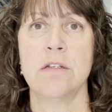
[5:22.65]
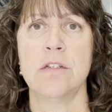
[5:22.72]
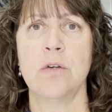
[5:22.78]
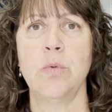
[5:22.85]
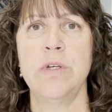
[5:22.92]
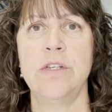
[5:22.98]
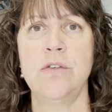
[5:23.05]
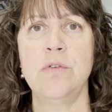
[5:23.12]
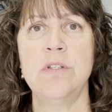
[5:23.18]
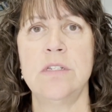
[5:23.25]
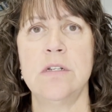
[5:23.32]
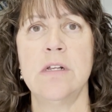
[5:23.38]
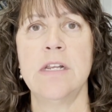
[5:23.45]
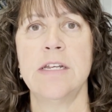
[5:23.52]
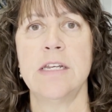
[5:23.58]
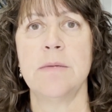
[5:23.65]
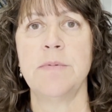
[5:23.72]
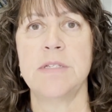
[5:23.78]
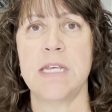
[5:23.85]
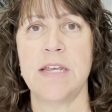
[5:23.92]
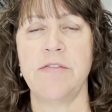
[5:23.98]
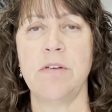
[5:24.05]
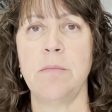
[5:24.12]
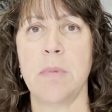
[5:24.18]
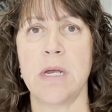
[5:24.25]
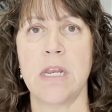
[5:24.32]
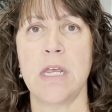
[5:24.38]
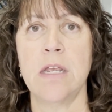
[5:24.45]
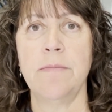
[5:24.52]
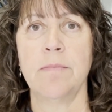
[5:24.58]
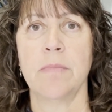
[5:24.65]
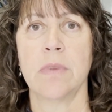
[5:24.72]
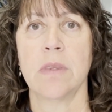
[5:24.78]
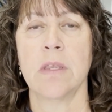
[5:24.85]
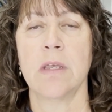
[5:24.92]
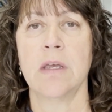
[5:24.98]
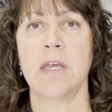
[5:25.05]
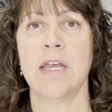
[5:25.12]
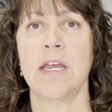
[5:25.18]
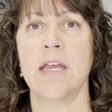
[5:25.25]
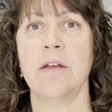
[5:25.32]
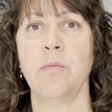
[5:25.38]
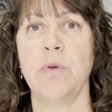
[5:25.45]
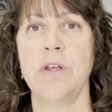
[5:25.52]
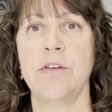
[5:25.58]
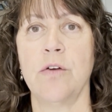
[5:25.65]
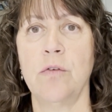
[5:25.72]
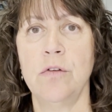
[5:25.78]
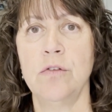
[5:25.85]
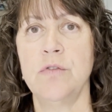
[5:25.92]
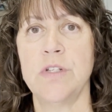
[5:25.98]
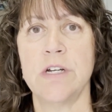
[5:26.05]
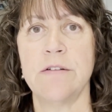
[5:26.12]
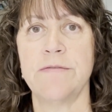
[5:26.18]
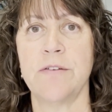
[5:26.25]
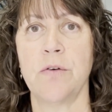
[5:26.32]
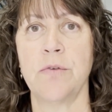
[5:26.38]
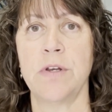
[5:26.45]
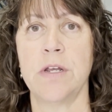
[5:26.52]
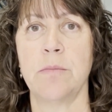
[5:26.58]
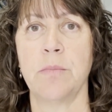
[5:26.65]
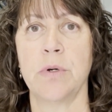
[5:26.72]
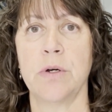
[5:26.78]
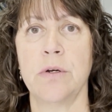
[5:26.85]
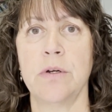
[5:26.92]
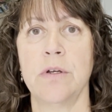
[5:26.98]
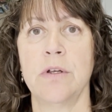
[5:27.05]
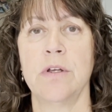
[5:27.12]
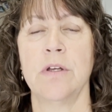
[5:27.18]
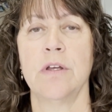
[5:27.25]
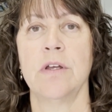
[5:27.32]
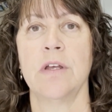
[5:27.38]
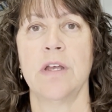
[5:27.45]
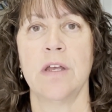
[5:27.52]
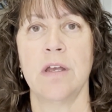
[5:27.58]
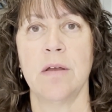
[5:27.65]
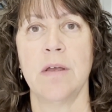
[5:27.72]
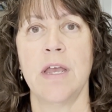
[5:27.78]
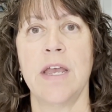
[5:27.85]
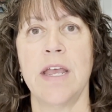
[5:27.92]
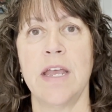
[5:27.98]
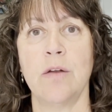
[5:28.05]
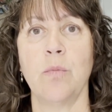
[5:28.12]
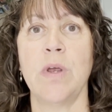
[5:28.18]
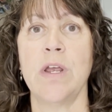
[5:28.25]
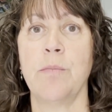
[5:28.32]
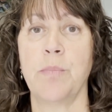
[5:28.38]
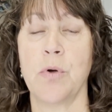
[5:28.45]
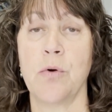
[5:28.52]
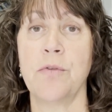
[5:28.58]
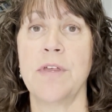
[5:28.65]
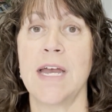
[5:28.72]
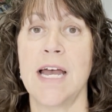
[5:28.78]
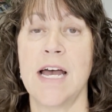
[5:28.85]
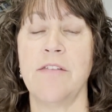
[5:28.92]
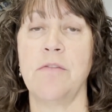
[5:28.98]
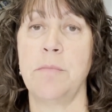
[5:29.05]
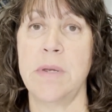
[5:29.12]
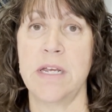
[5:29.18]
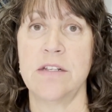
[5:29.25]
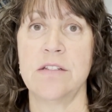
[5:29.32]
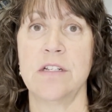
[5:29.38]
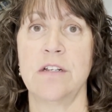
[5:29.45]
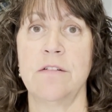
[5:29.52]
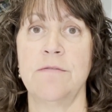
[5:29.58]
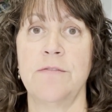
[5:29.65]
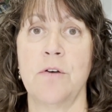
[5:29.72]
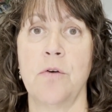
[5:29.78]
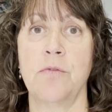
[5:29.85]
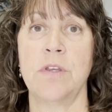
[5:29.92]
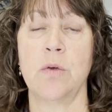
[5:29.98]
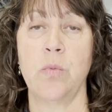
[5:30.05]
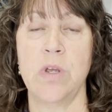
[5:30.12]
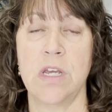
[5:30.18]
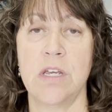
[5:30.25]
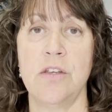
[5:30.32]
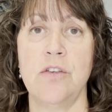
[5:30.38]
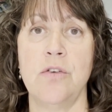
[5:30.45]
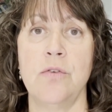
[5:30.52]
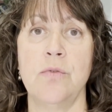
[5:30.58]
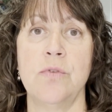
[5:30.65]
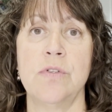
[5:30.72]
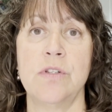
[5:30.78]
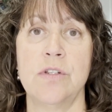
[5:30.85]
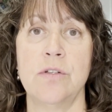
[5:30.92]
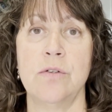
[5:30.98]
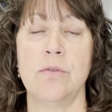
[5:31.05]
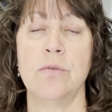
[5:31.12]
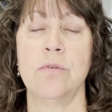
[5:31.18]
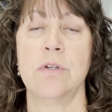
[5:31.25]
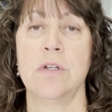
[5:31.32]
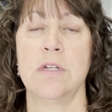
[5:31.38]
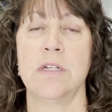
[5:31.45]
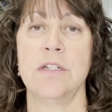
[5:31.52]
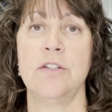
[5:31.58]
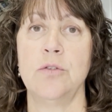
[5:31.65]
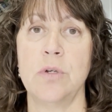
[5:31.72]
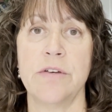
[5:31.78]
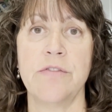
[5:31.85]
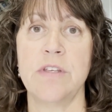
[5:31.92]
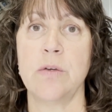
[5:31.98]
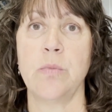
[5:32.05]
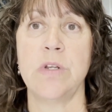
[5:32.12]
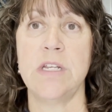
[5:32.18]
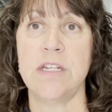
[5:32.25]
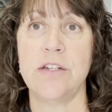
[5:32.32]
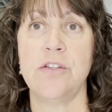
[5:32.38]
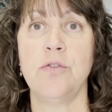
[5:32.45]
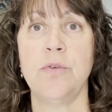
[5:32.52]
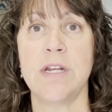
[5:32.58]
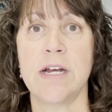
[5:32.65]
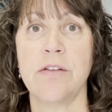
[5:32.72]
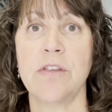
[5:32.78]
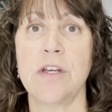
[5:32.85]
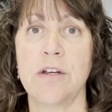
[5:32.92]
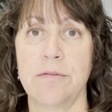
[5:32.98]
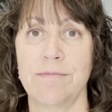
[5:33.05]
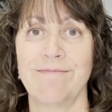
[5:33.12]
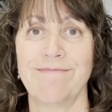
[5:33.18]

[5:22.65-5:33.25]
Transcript: So we do still end up saving money, and we don't lose our phone number, and we both have a Mexican phone that we can use to do everything we need to do down there.